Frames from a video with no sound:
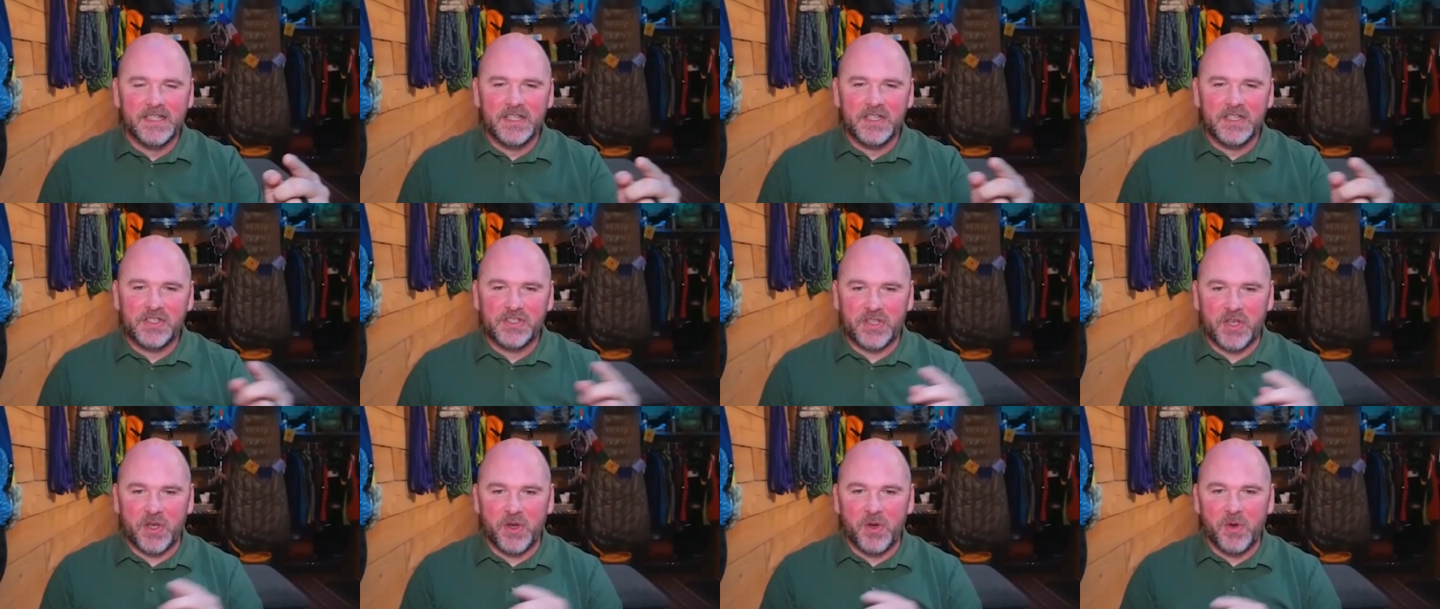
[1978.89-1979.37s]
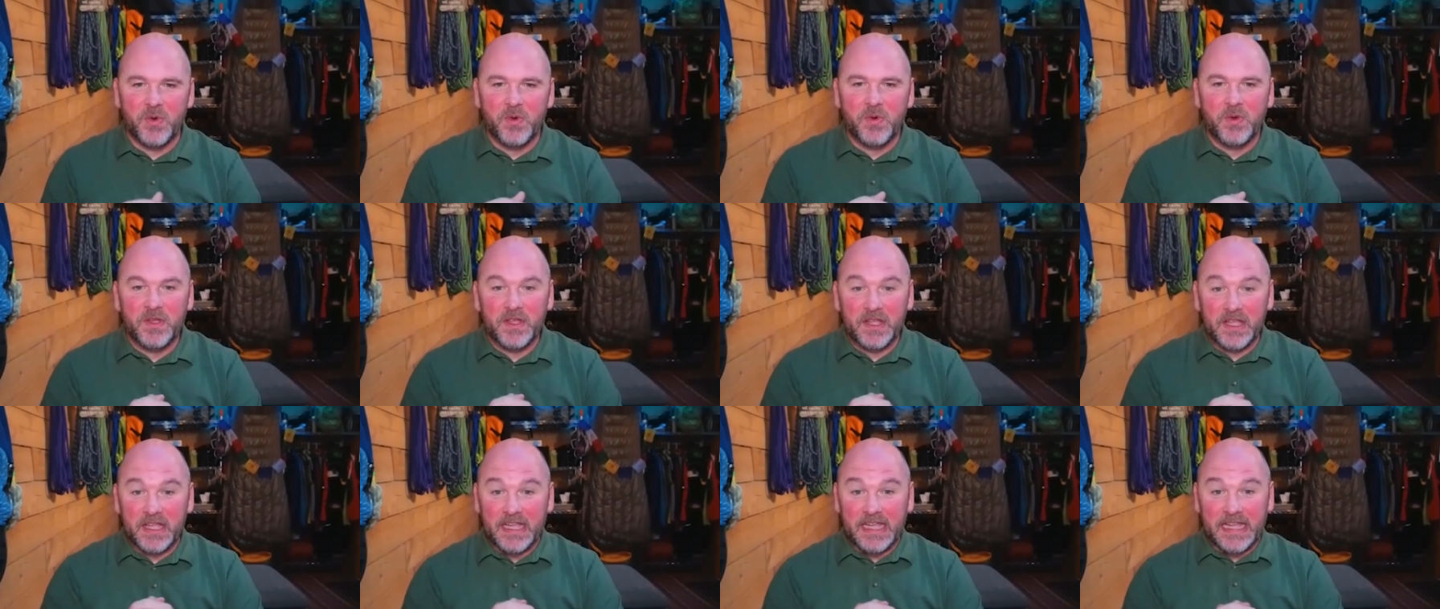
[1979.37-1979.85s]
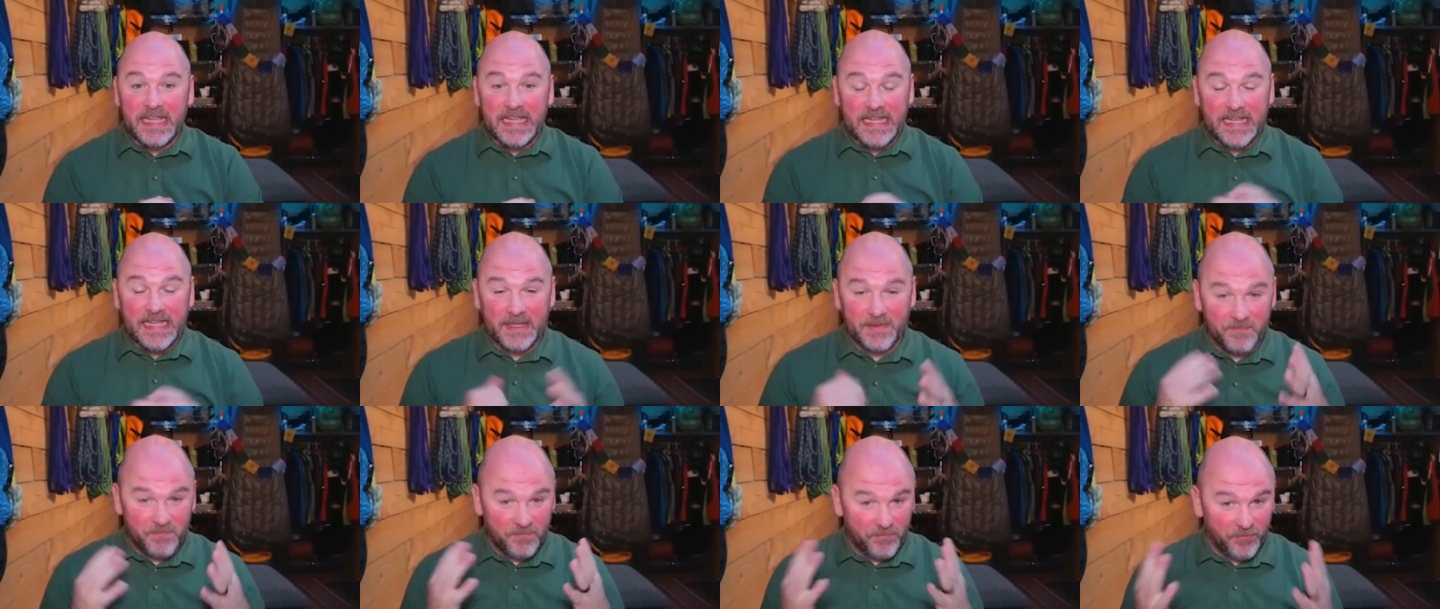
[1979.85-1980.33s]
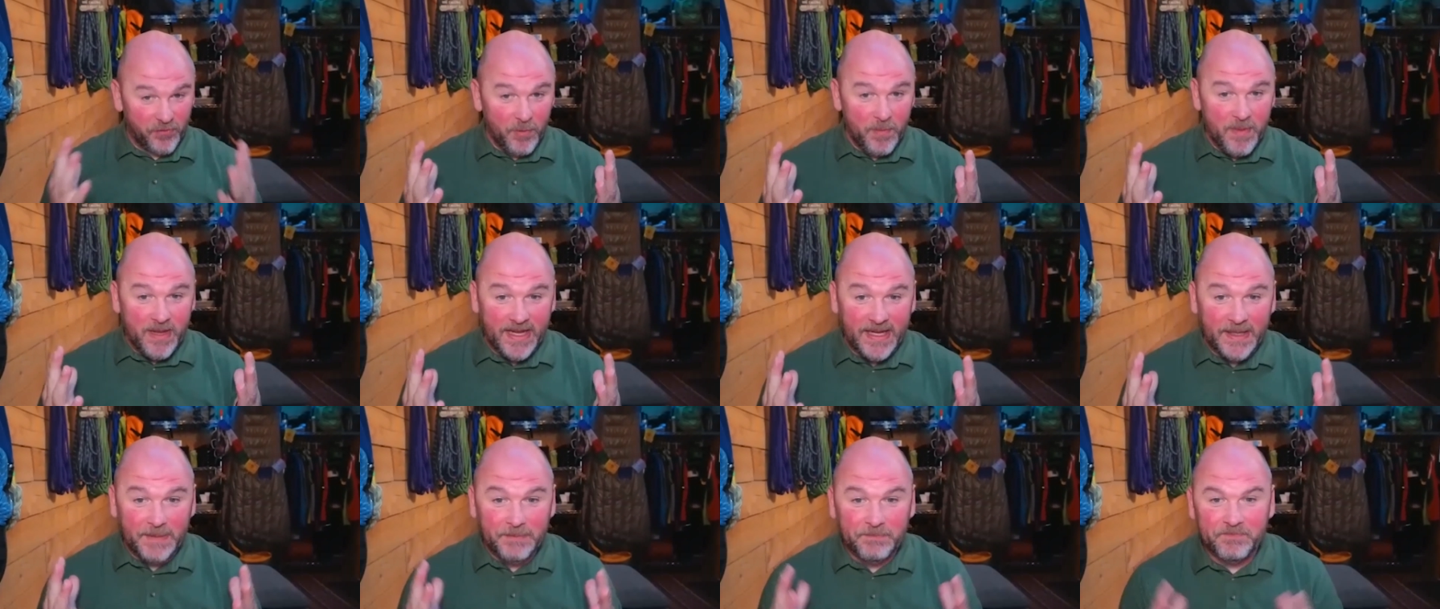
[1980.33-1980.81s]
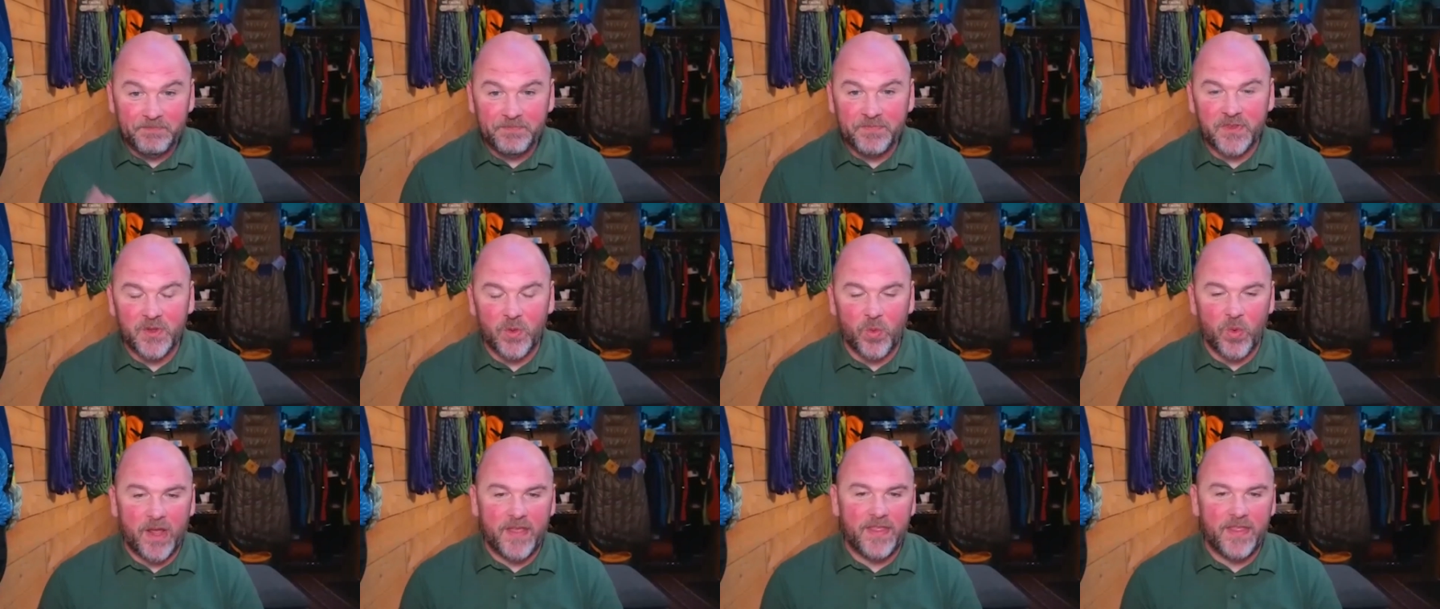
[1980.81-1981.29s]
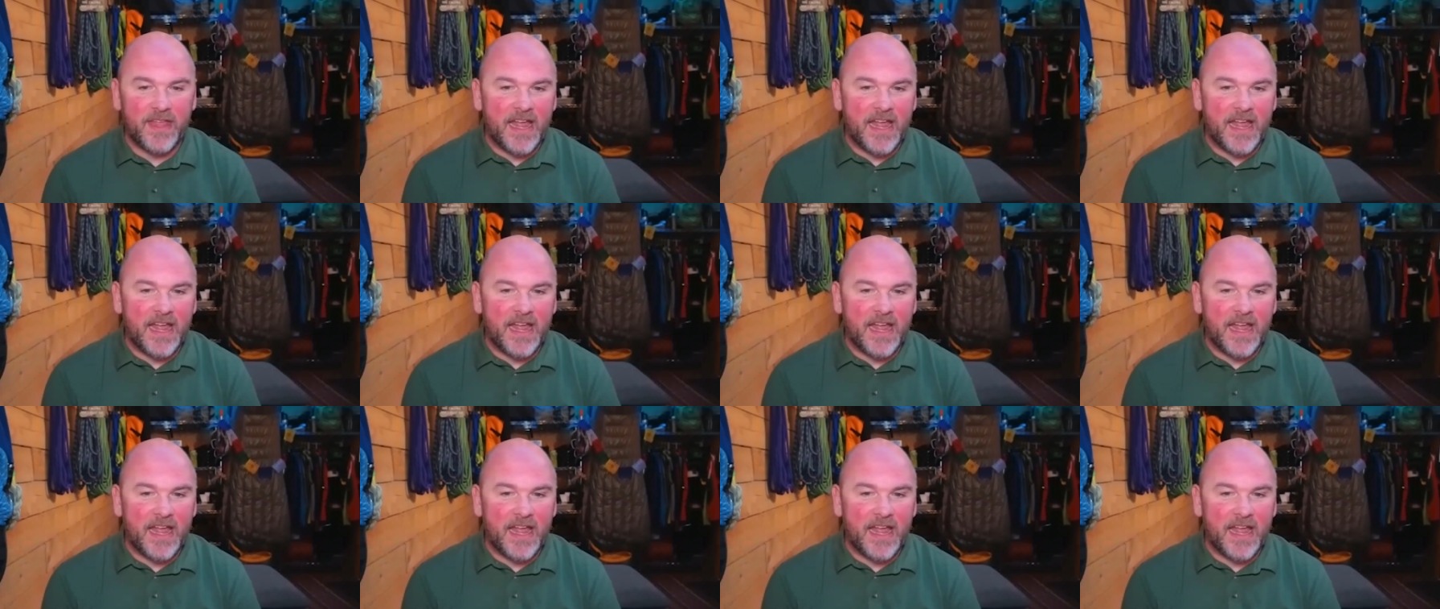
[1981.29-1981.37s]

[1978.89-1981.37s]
So for me, the way that